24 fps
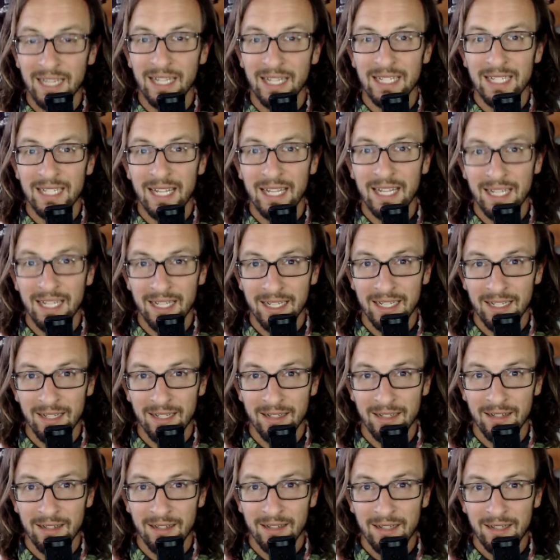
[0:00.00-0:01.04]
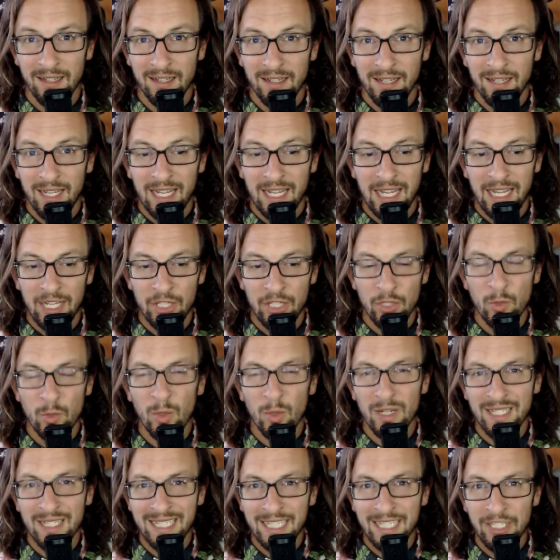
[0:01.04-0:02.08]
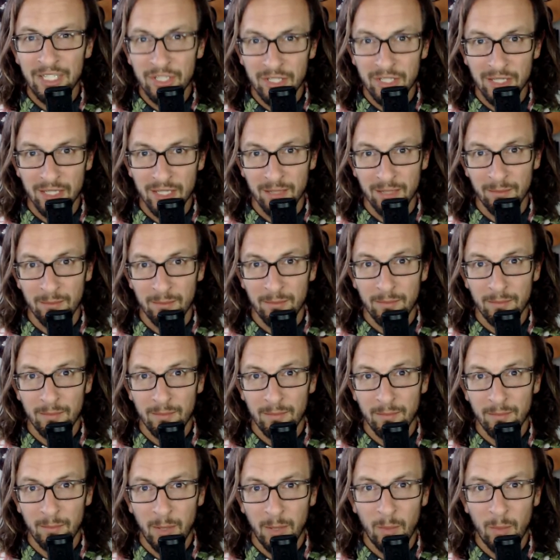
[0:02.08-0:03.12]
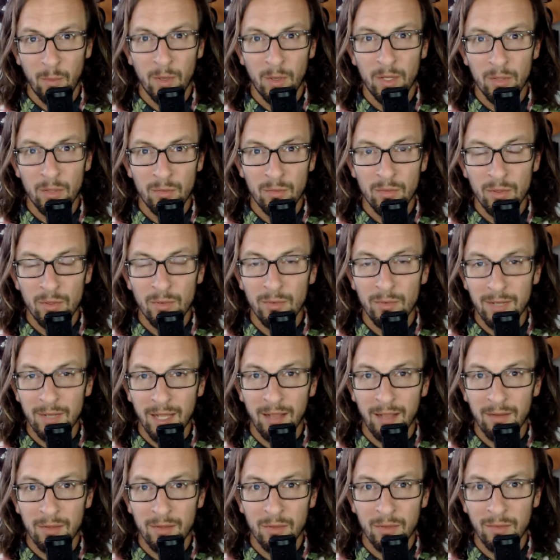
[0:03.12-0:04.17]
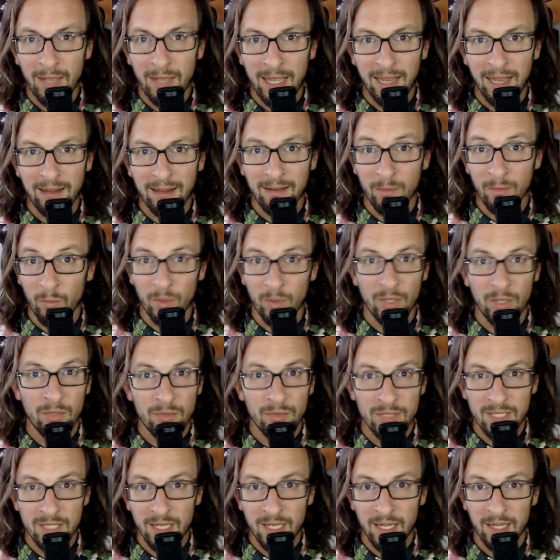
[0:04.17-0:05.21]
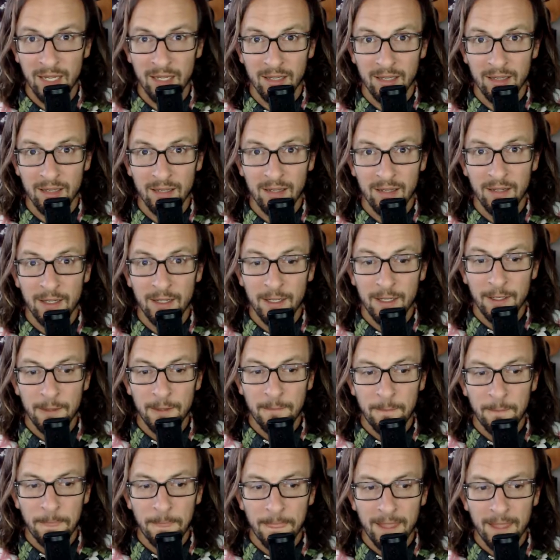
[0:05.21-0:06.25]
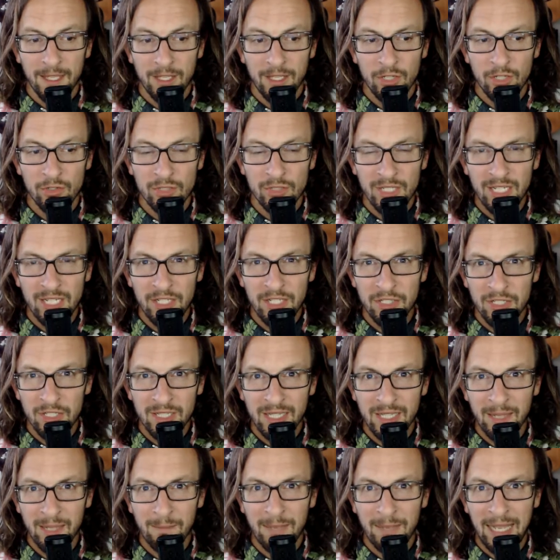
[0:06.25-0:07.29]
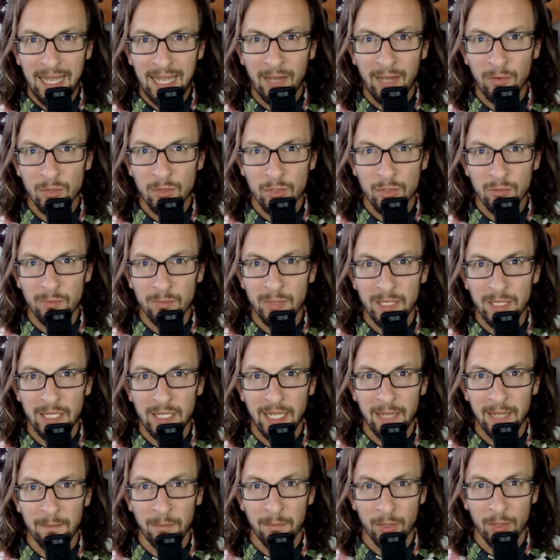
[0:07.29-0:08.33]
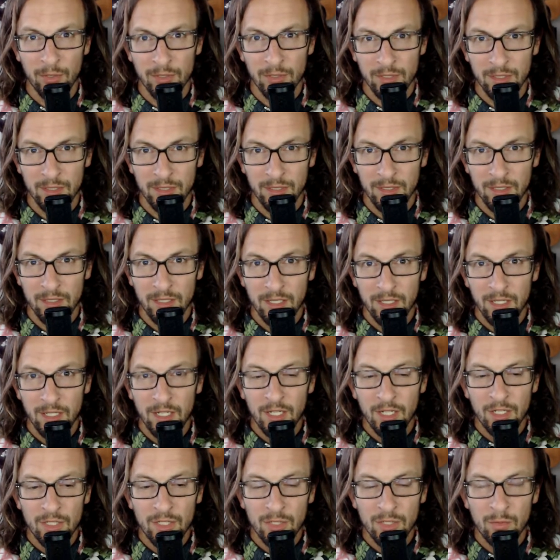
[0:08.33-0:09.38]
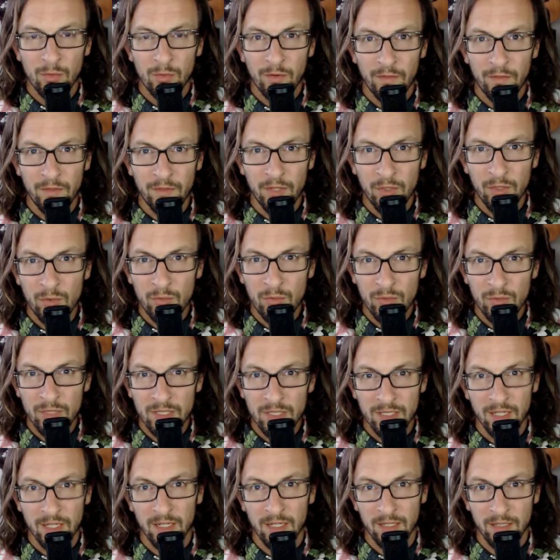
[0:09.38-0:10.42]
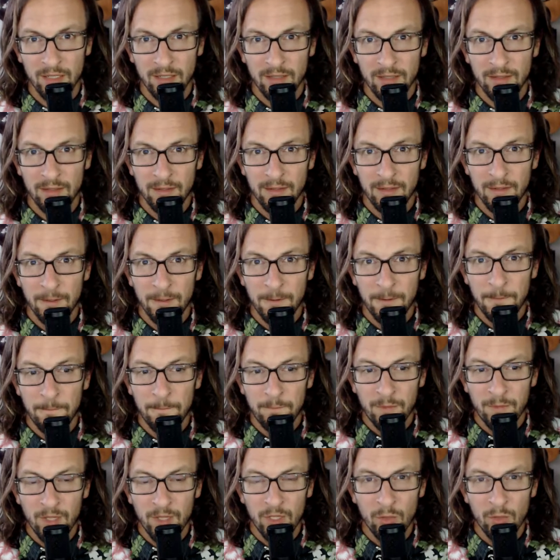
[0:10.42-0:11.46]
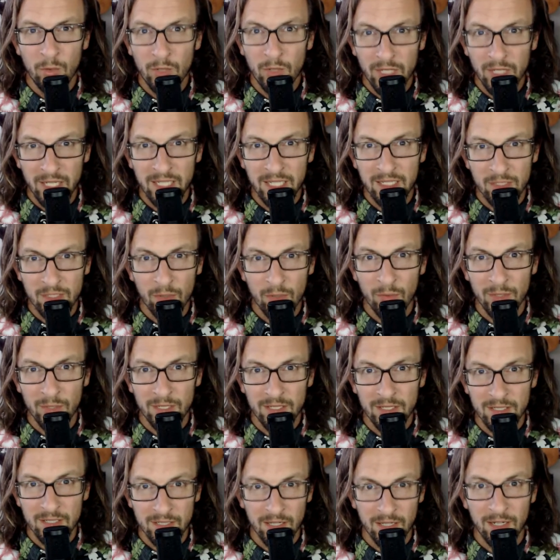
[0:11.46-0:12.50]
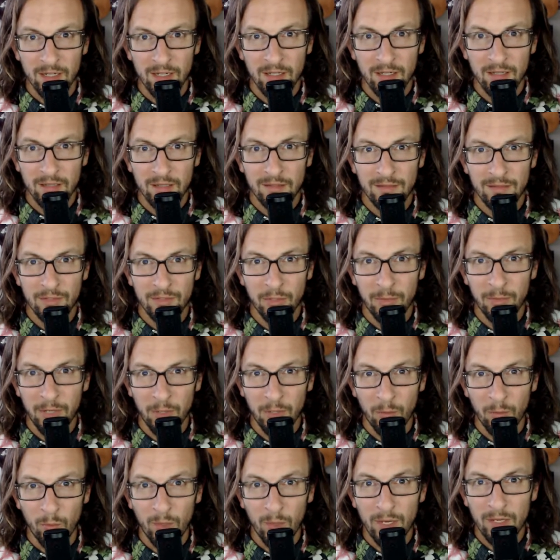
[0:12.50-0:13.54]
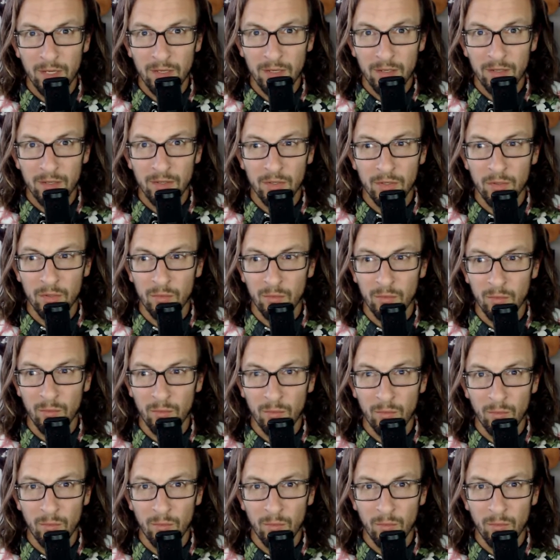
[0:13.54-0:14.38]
they take it in. And you are teaching them by what you do and how you act and what you say. You're teaching them how to be a person. So if you suck, your kid's going to suck, no matter what you